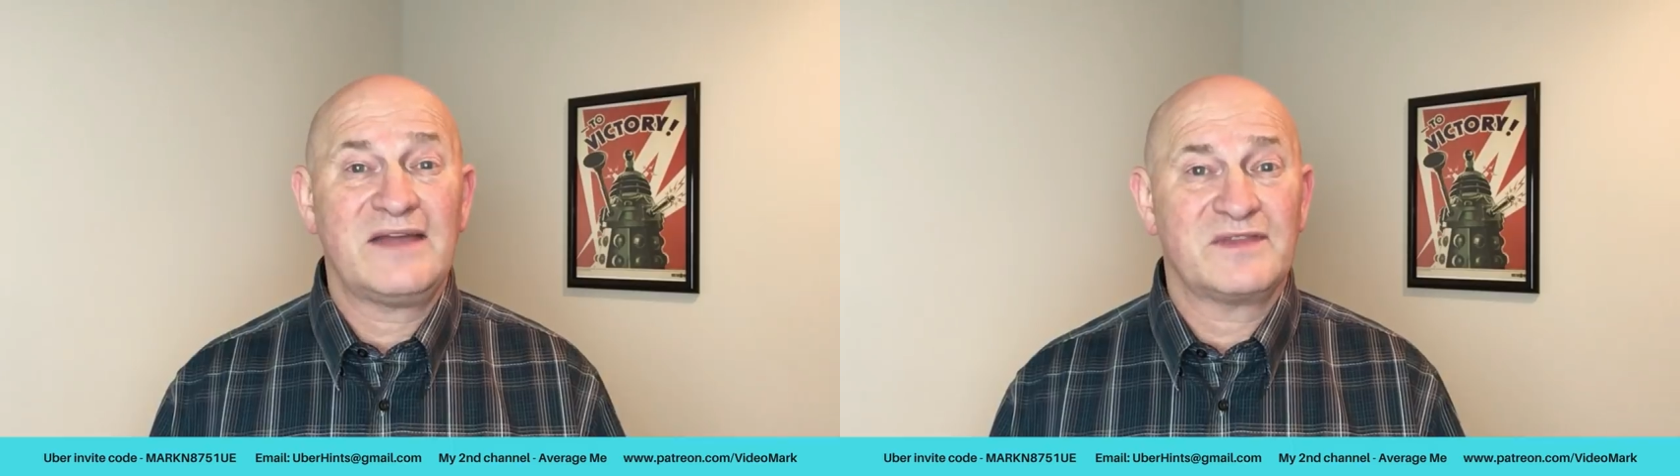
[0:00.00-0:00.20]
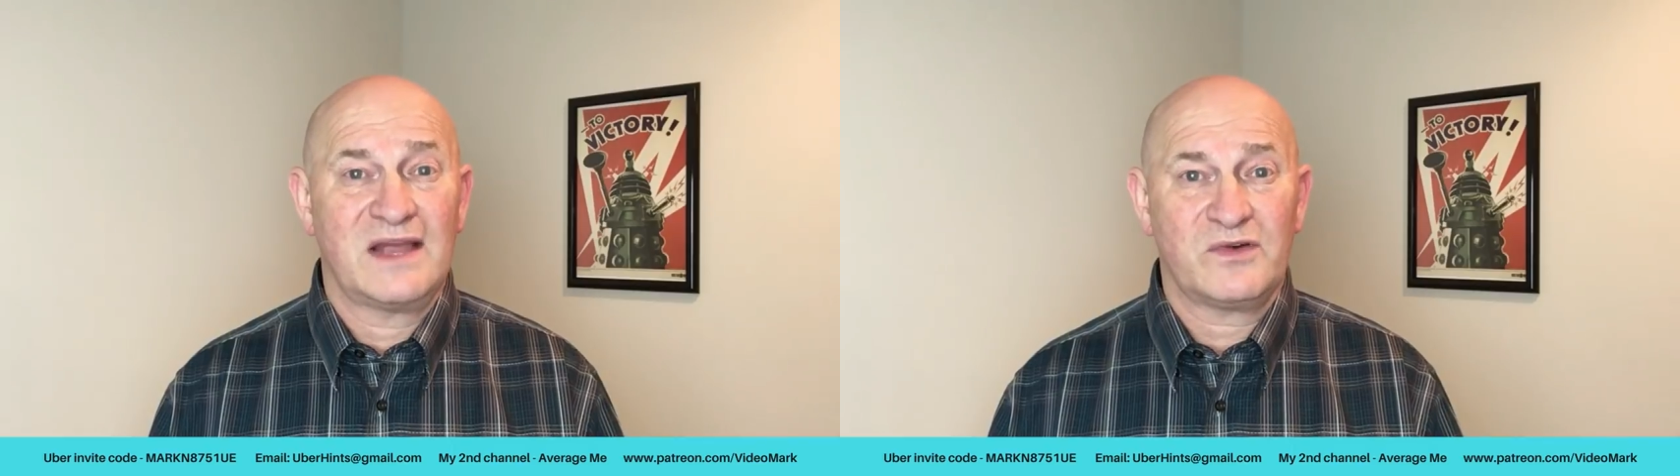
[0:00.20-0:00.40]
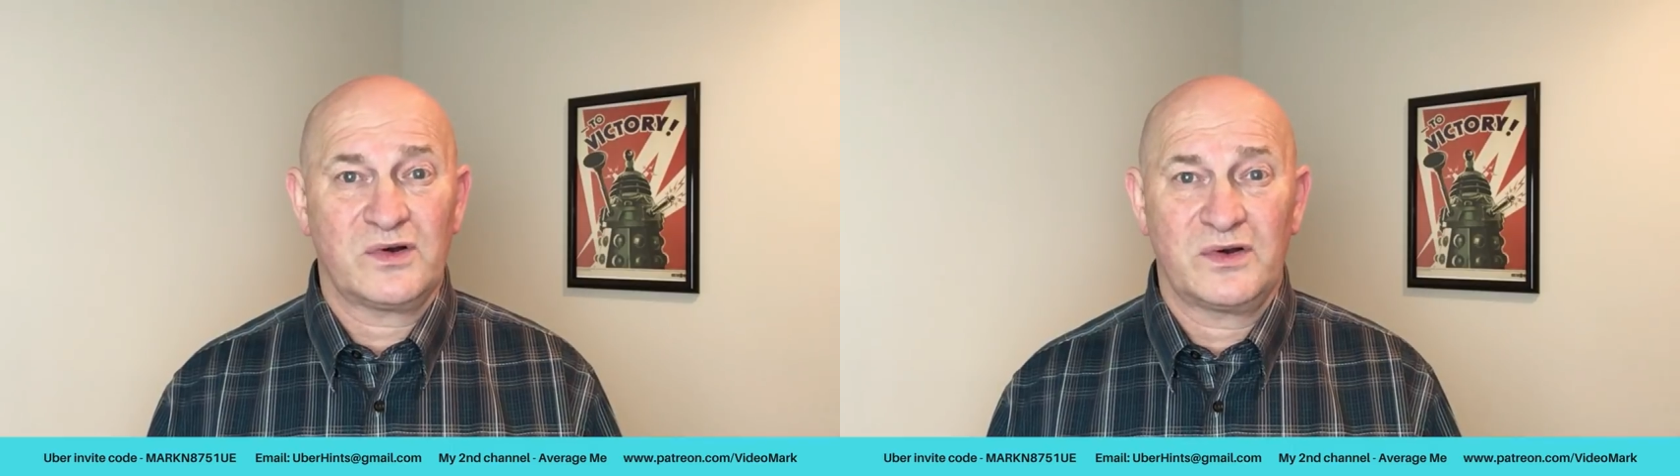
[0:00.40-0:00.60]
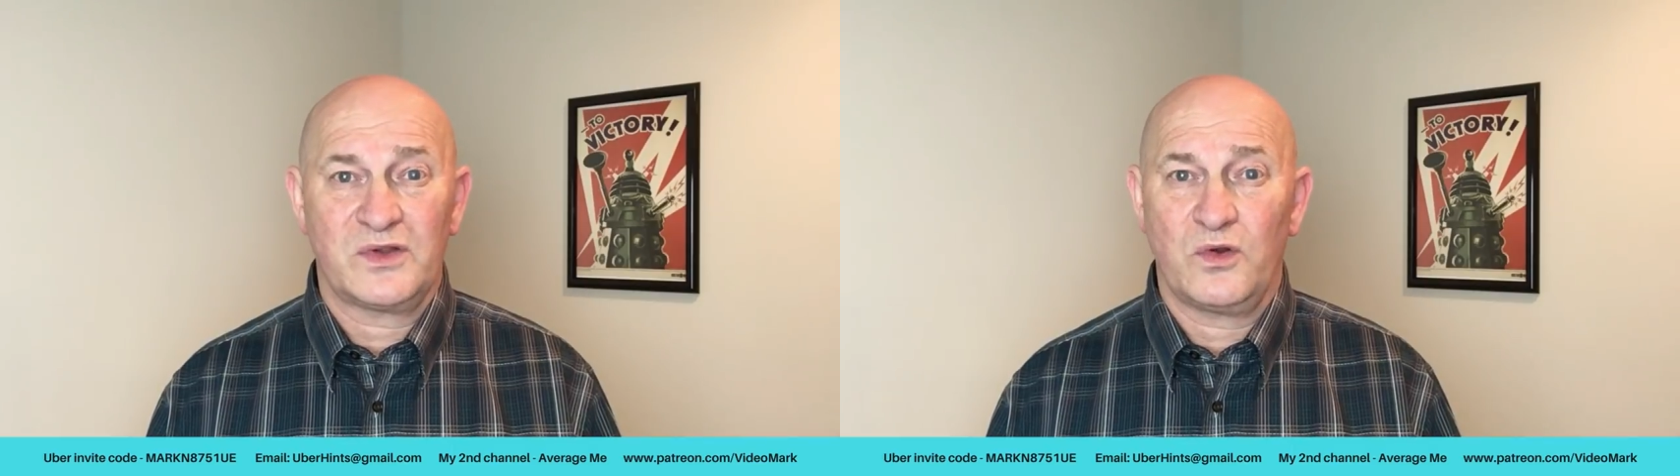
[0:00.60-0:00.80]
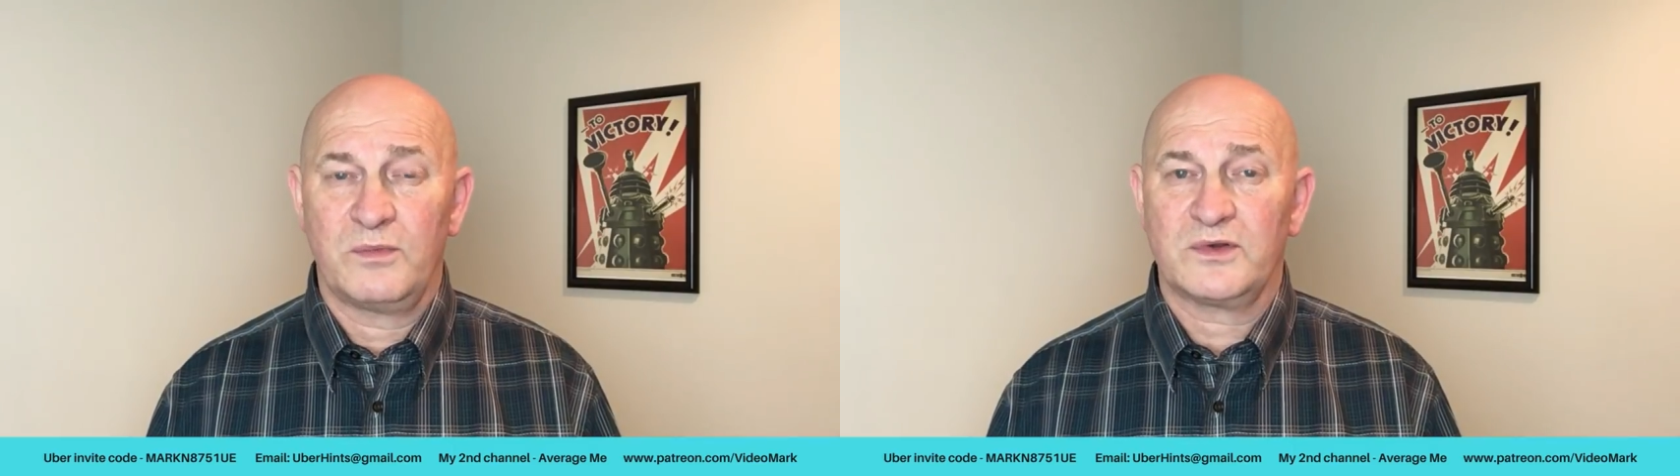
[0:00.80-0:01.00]
have never heard
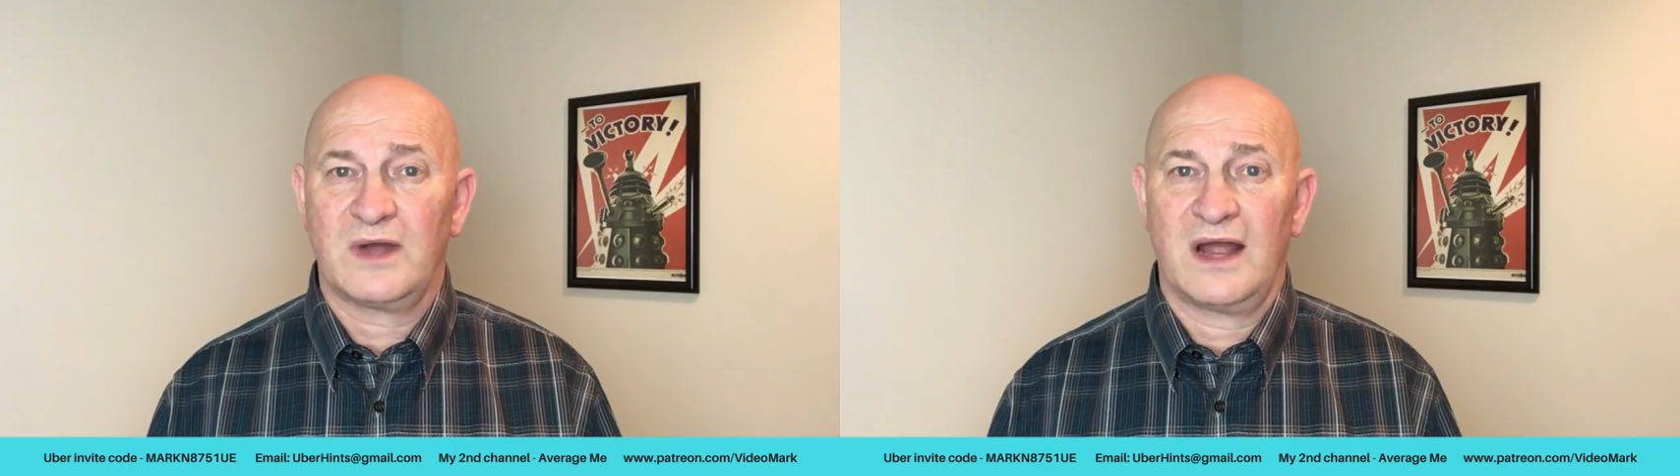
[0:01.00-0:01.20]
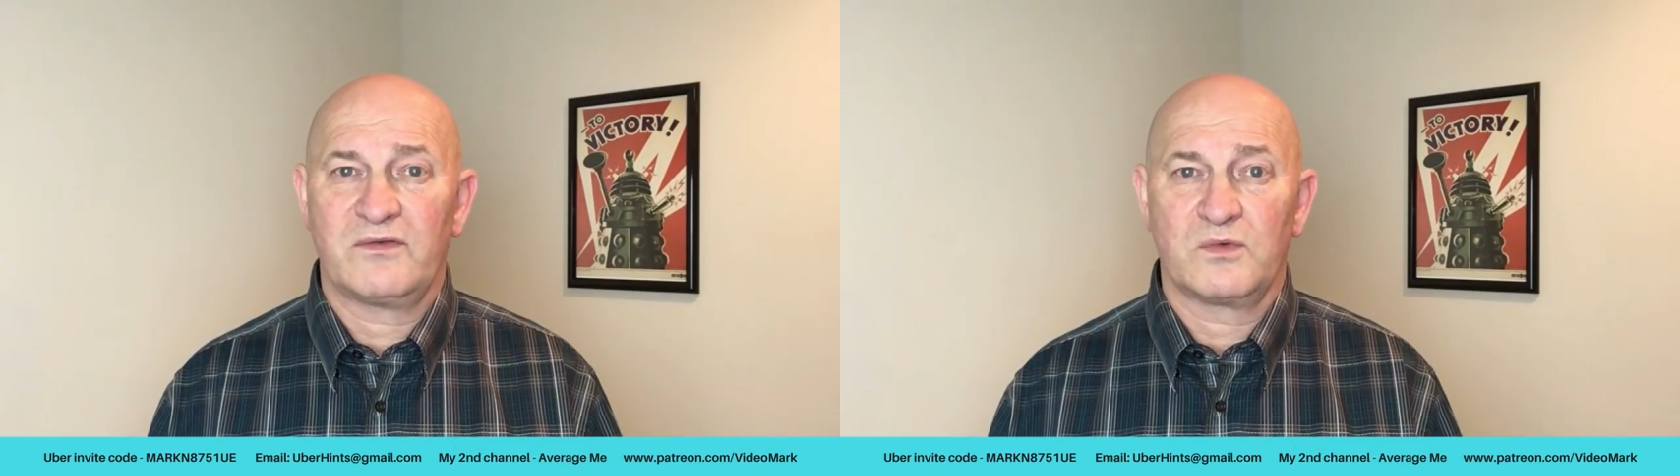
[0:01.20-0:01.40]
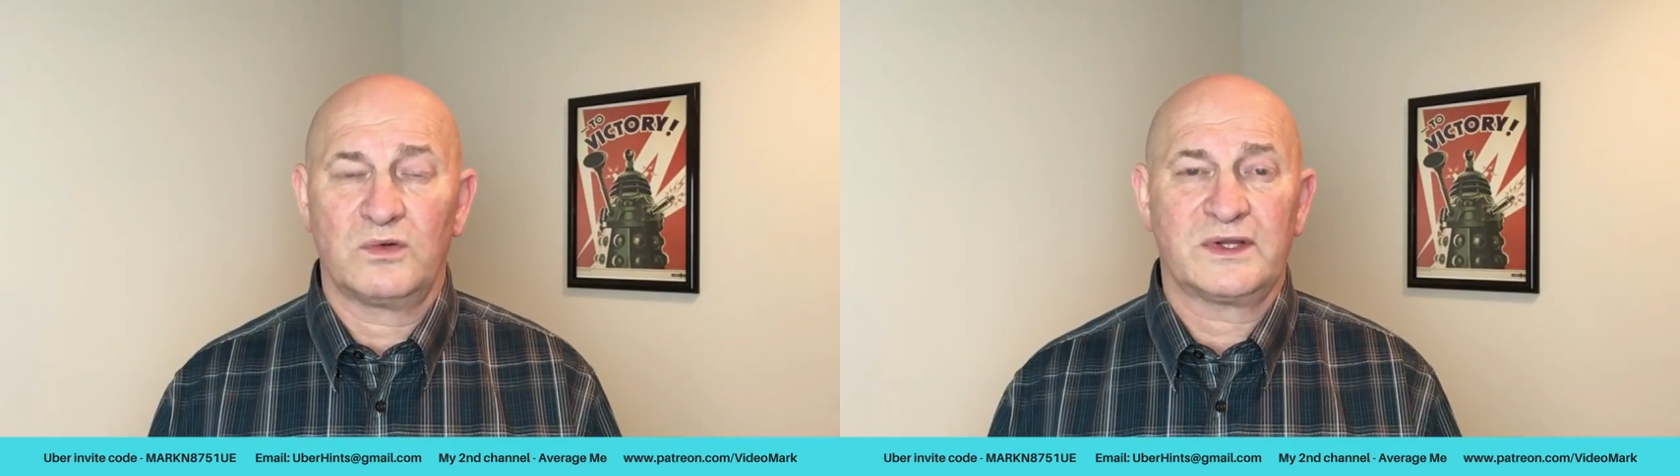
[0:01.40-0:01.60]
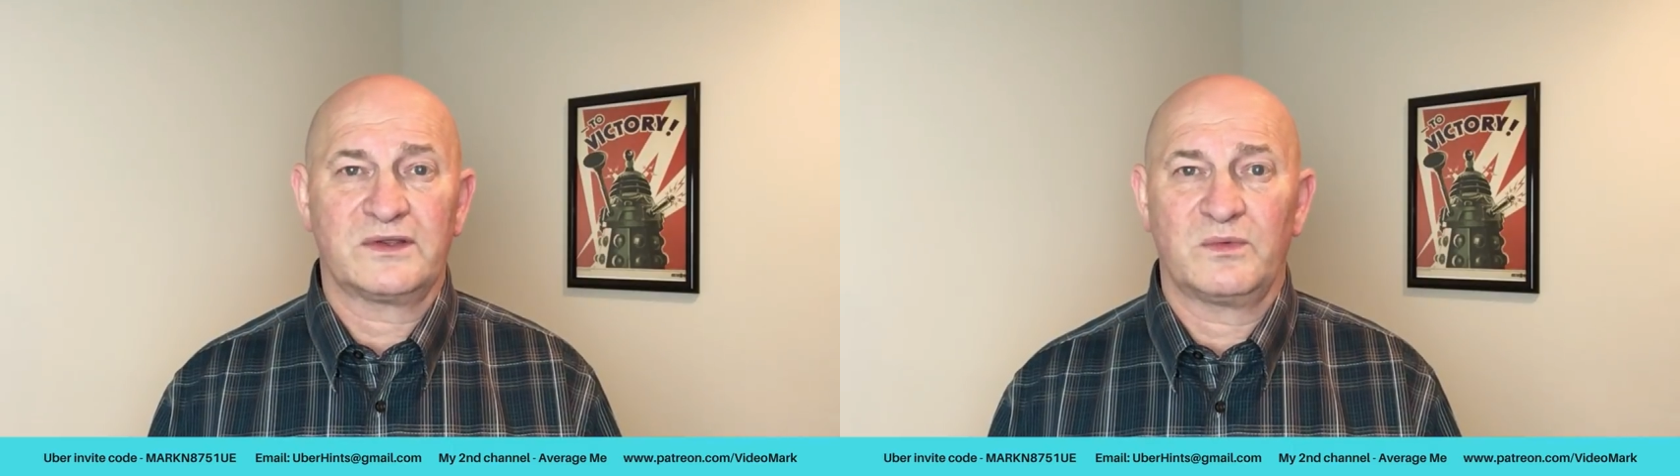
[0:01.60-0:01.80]
an Uber driver roll down